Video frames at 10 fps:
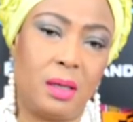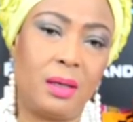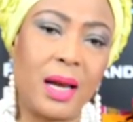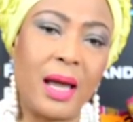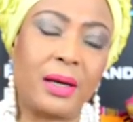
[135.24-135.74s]

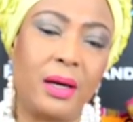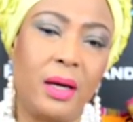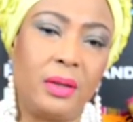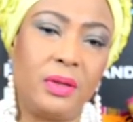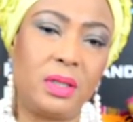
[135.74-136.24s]
like
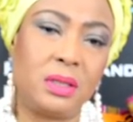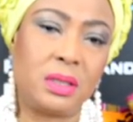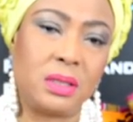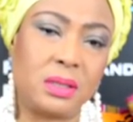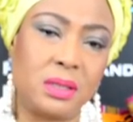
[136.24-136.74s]
the,
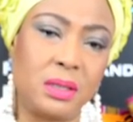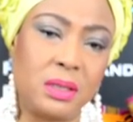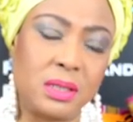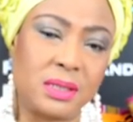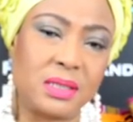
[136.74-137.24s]
this, the,
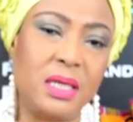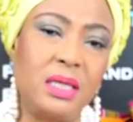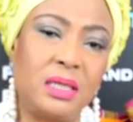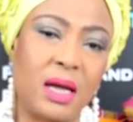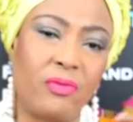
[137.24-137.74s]
the
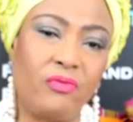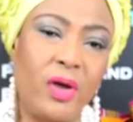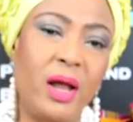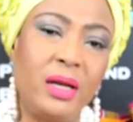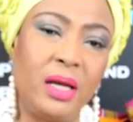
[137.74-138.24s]
seed that
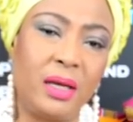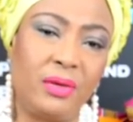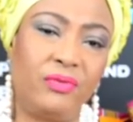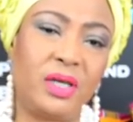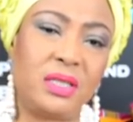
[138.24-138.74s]
fell in
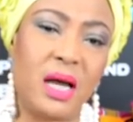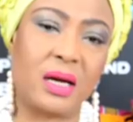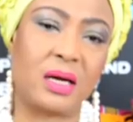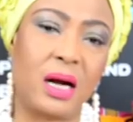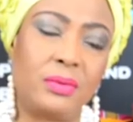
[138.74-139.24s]
the
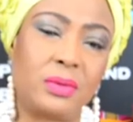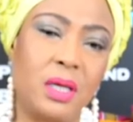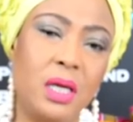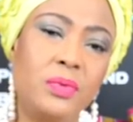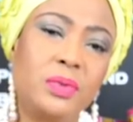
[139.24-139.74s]
fertile ground.
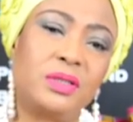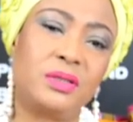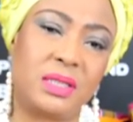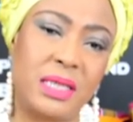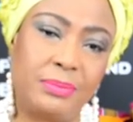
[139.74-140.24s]
It was
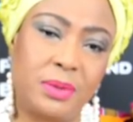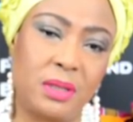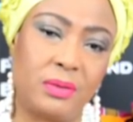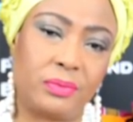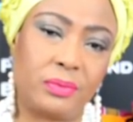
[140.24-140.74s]
receptive.